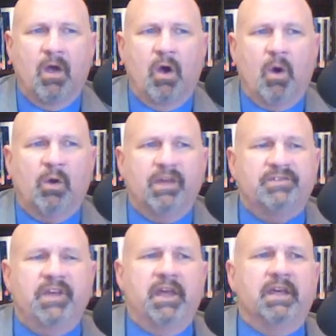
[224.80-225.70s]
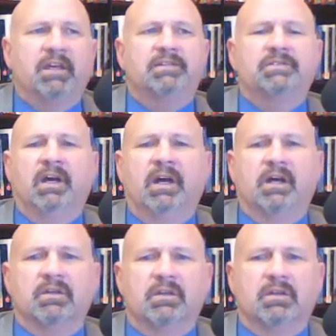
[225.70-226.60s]
Or let's say it's
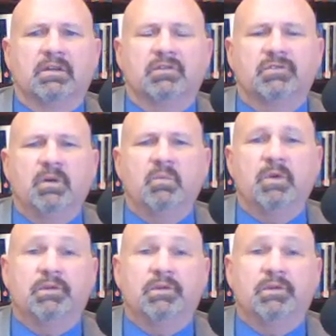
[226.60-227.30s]
someone